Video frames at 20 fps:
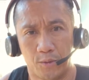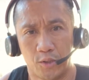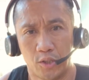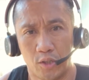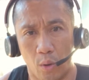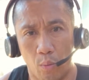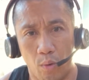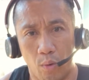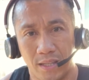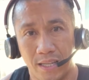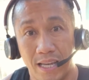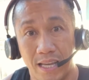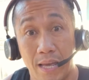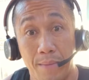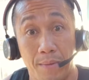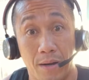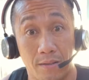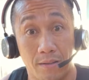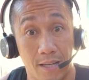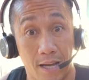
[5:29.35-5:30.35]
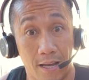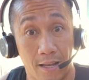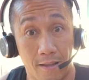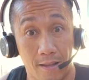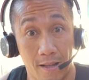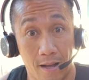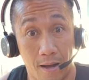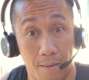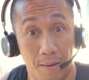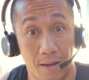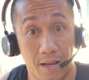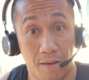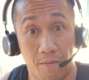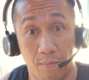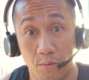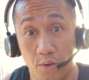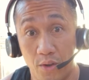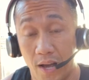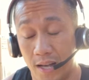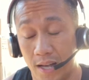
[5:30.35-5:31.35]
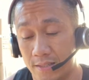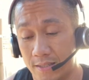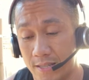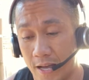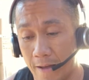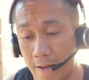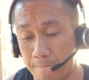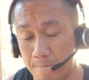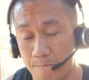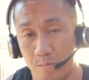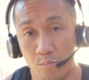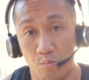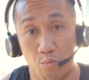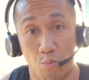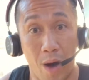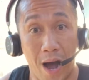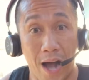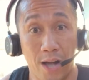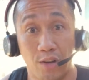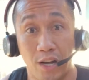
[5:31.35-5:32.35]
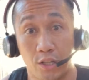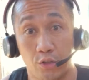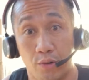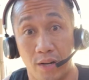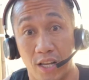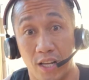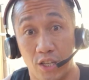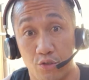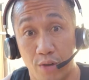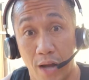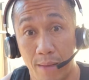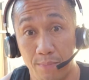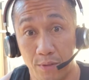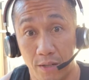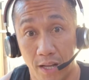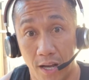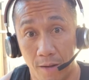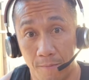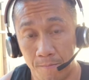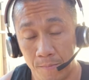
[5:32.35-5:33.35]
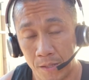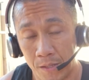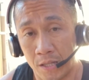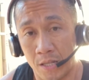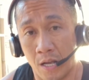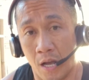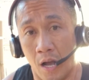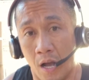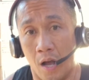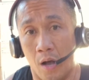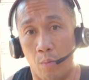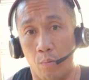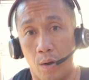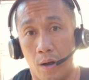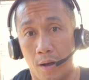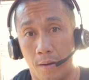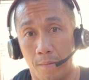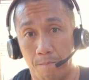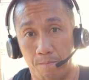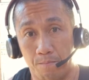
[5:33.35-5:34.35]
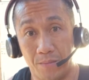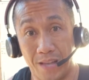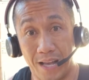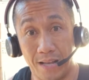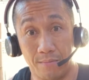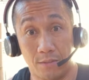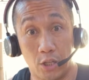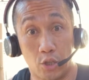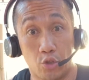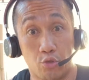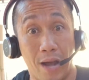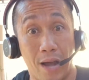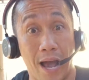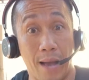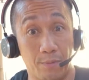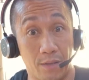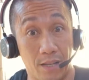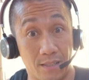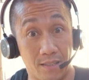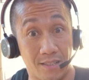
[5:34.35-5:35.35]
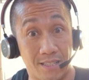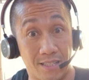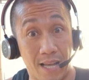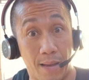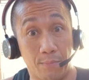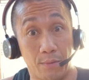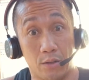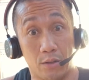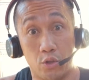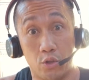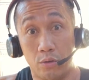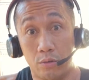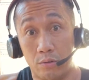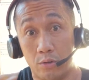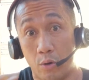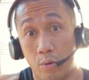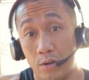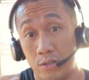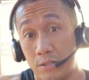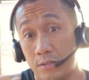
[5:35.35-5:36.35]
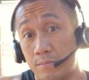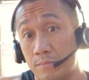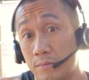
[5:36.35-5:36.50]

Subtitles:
So one of the email that I got from you guys, that why do I train the traps a lot? Well, the trap is the same thing towards